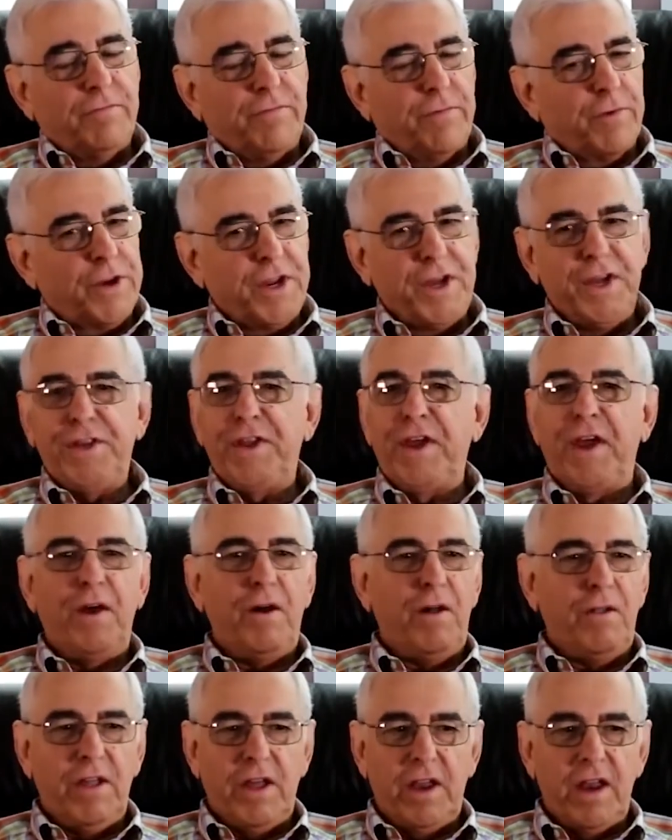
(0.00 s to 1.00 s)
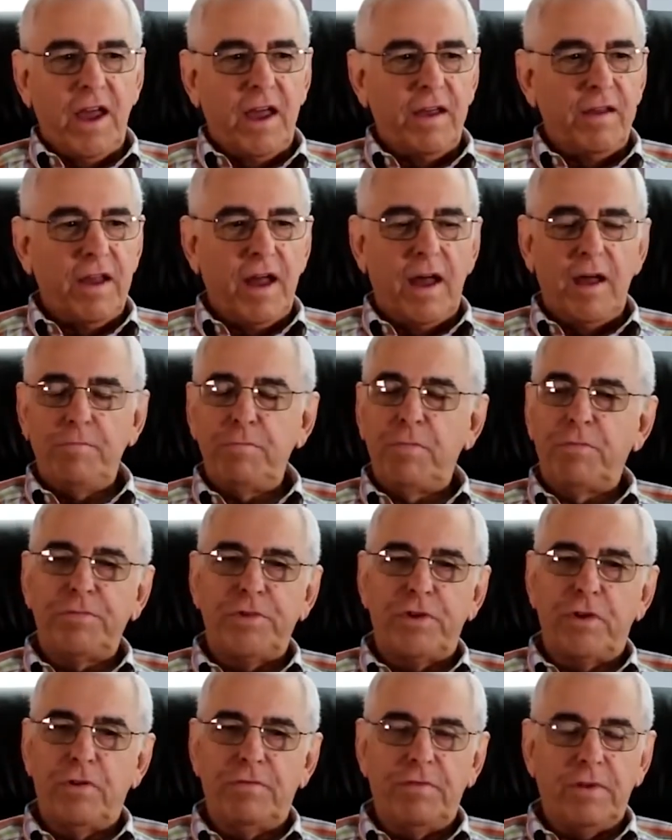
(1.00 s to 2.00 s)
for detail, and I'm
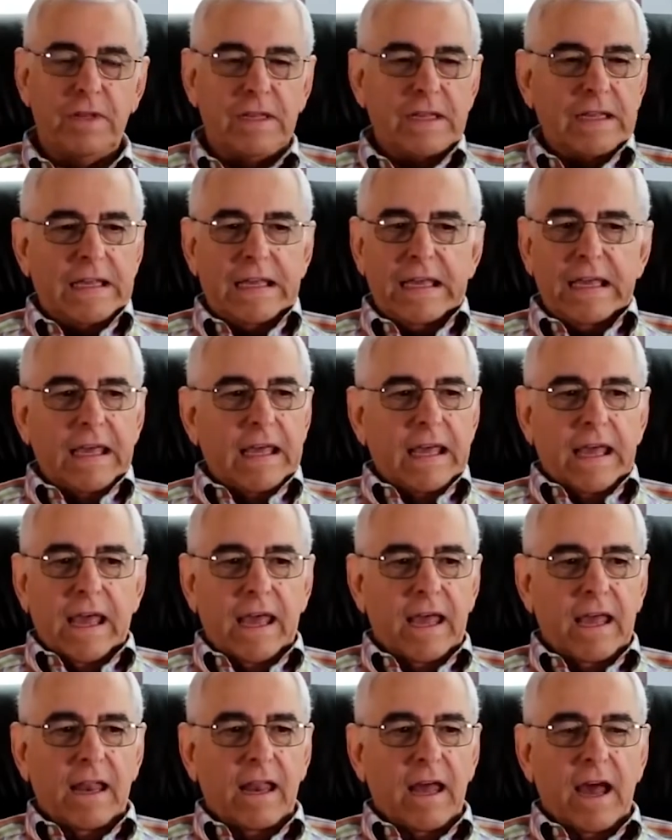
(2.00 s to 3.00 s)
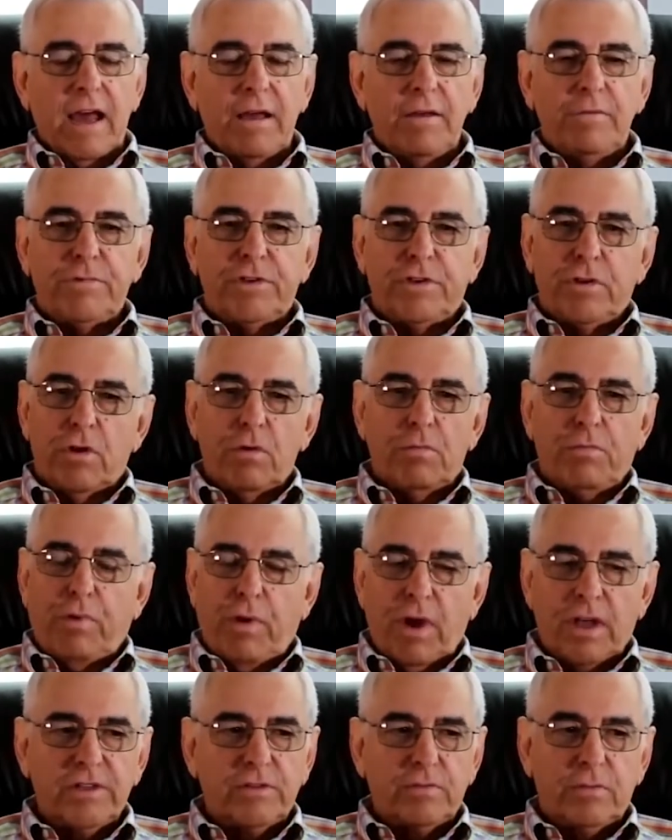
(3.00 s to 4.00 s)
observant, and I am so
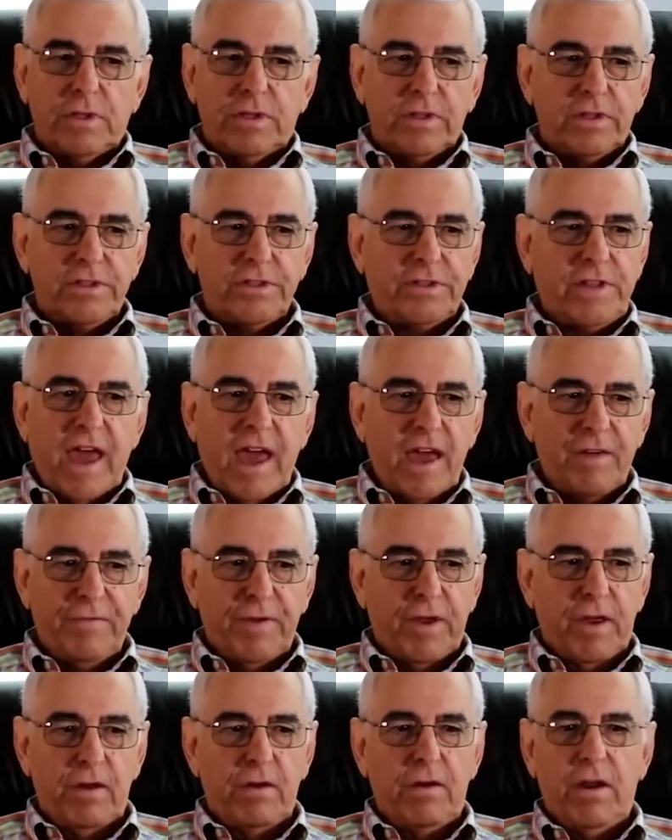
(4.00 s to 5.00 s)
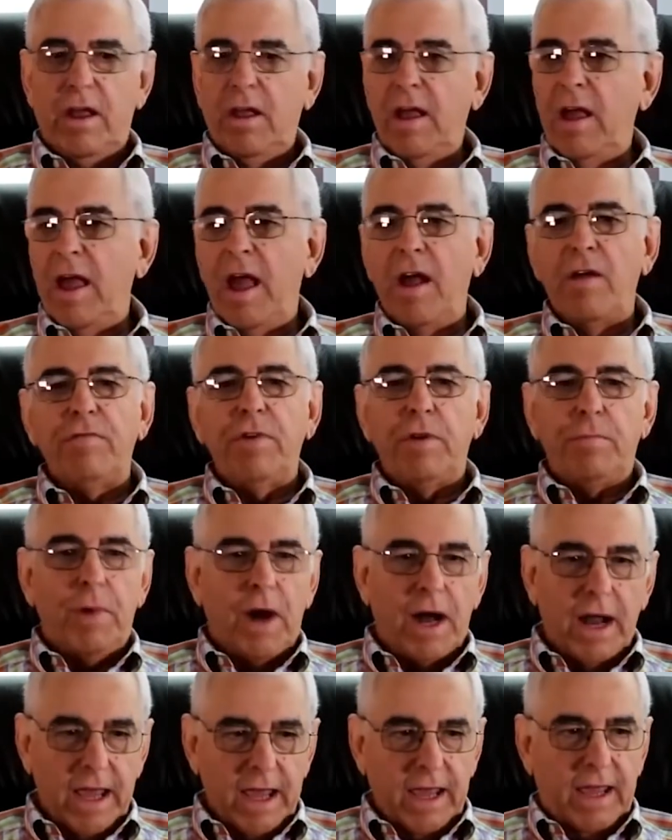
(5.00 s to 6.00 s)
impressed with the staff here.
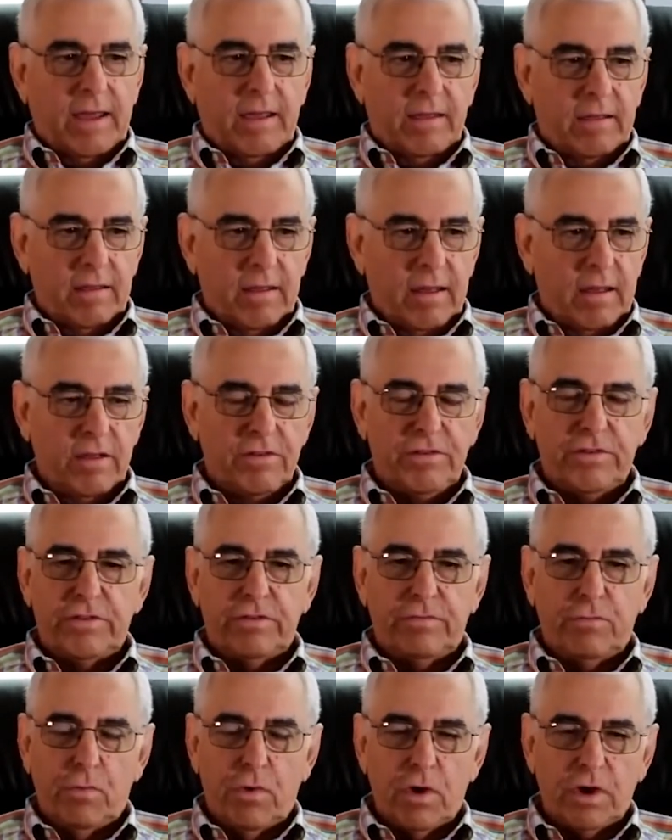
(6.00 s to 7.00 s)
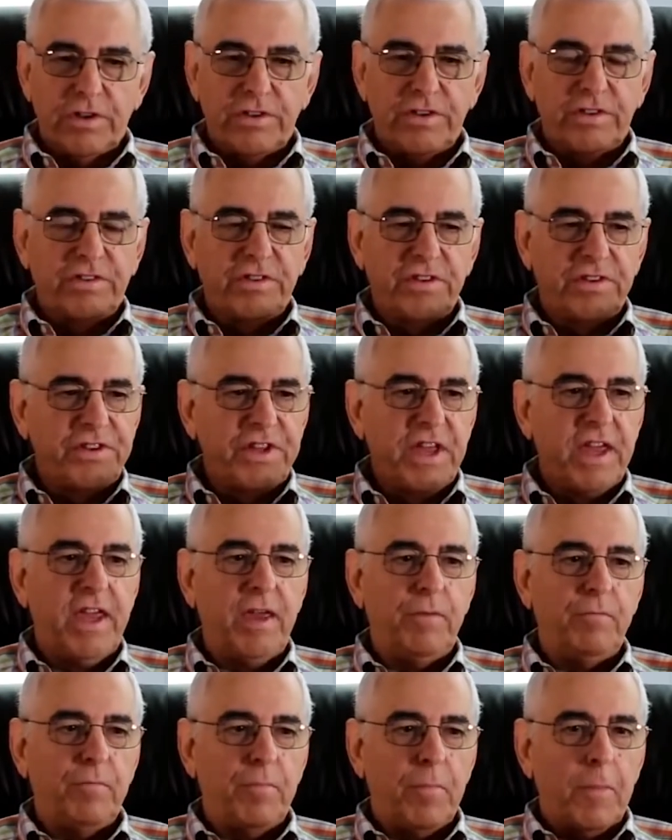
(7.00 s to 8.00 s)
Everybody works as a
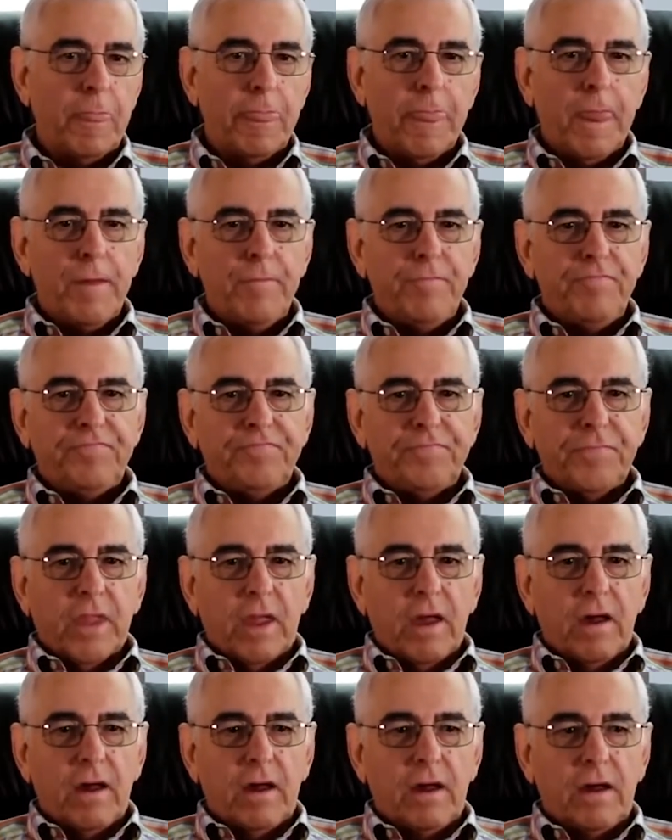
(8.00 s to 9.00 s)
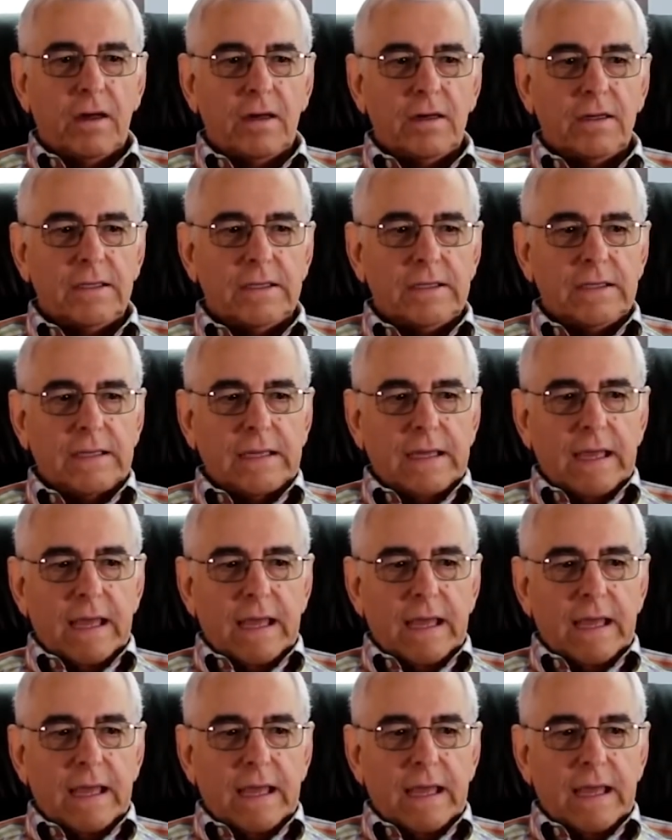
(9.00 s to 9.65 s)
team. I